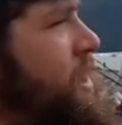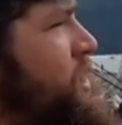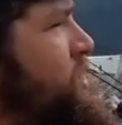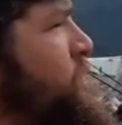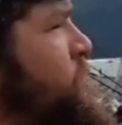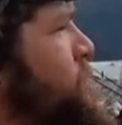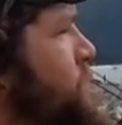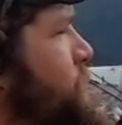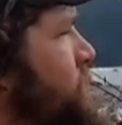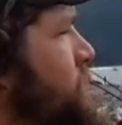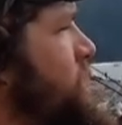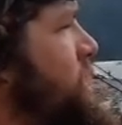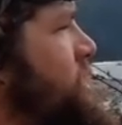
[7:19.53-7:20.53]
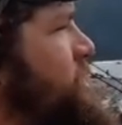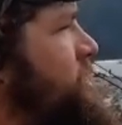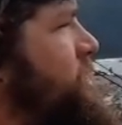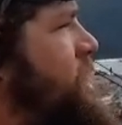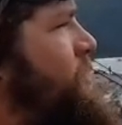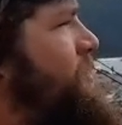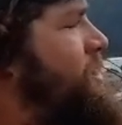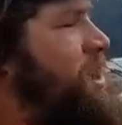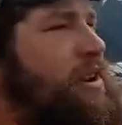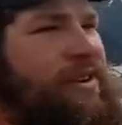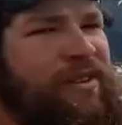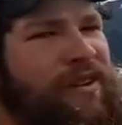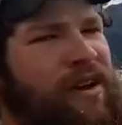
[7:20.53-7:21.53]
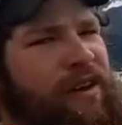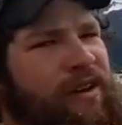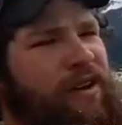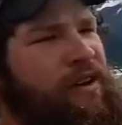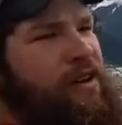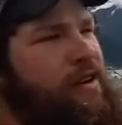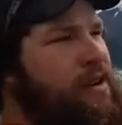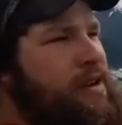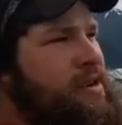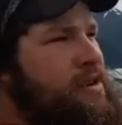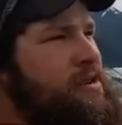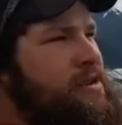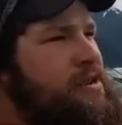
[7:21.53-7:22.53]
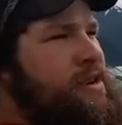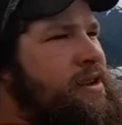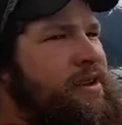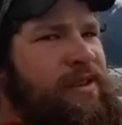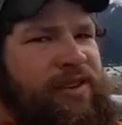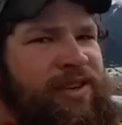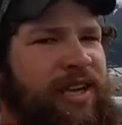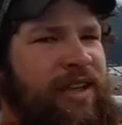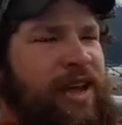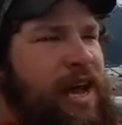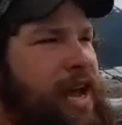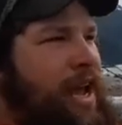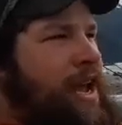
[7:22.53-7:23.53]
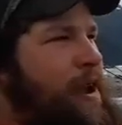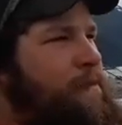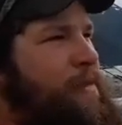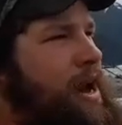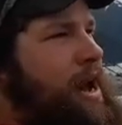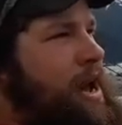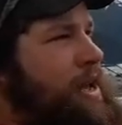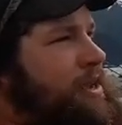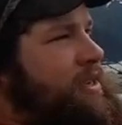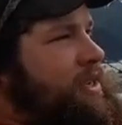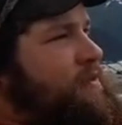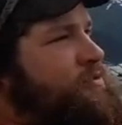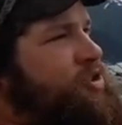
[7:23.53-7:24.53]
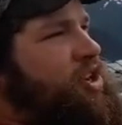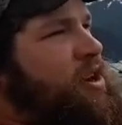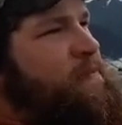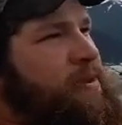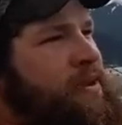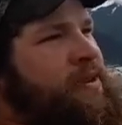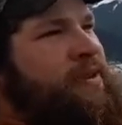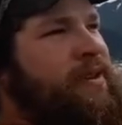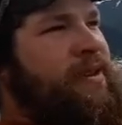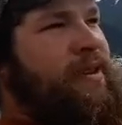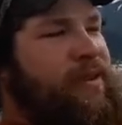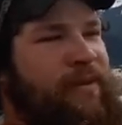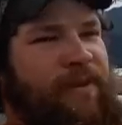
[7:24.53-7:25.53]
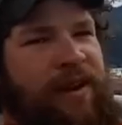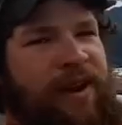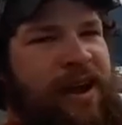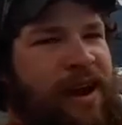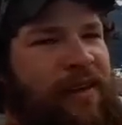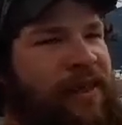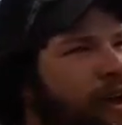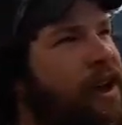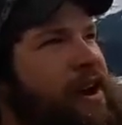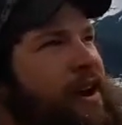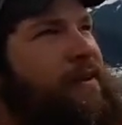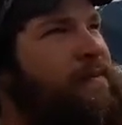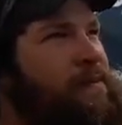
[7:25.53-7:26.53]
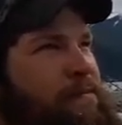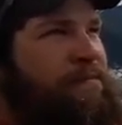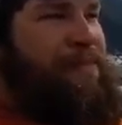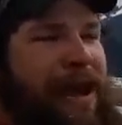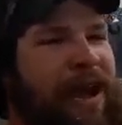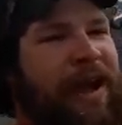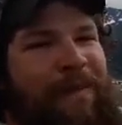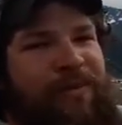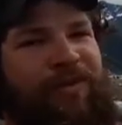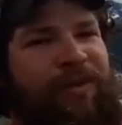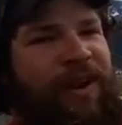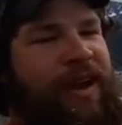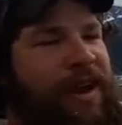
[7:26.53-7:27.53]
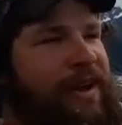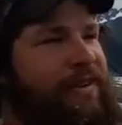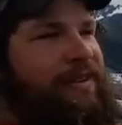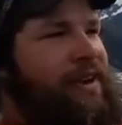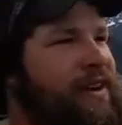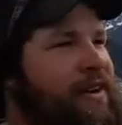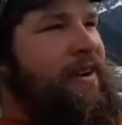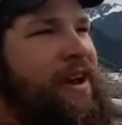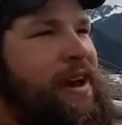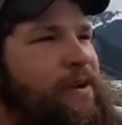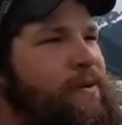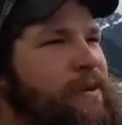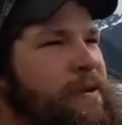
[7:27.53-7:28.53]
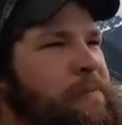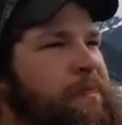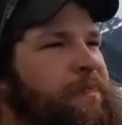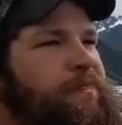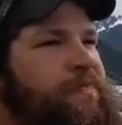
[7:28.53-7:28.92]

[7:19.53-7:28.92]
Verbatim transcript: Caught two over here, I just caught one not too long ago. Sea lion came by, I see him jumping, run down there, and bam, three casts later, got one.